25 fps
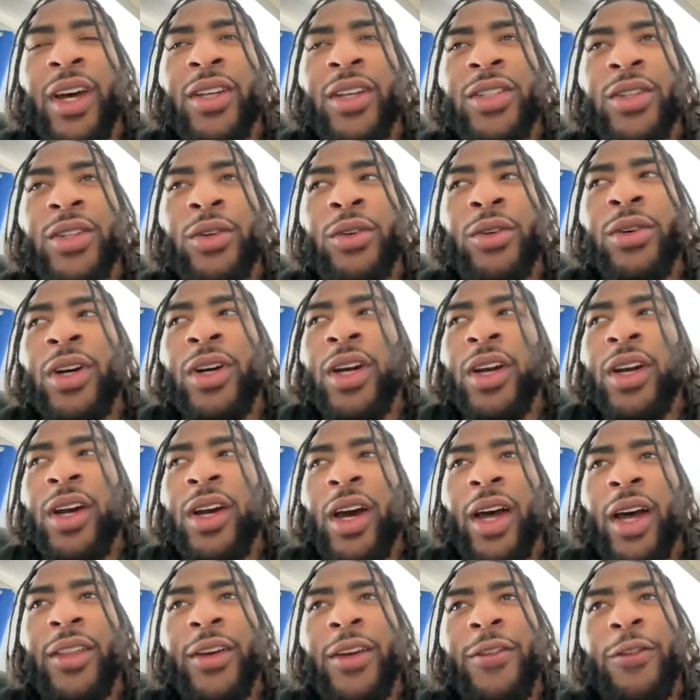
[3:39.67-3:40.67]
So
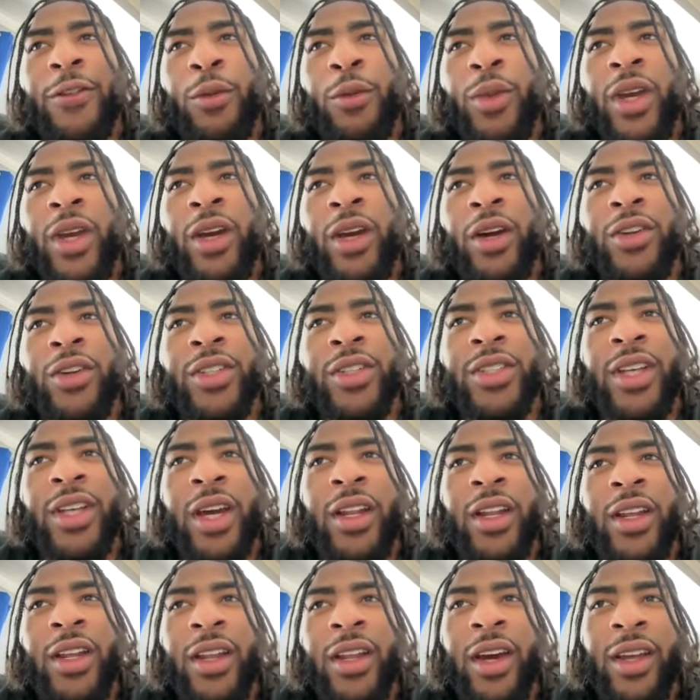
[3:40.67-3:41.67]
I think for me,
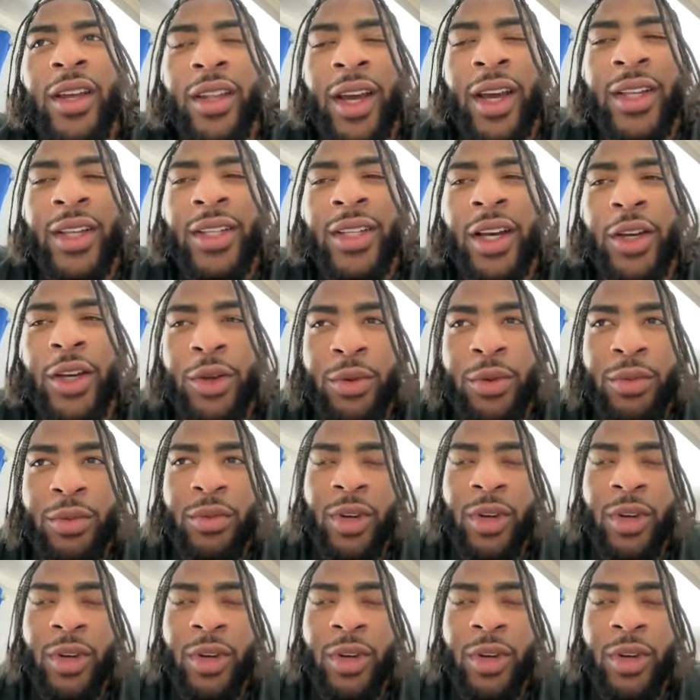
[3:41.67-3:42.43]
understanding that that's how you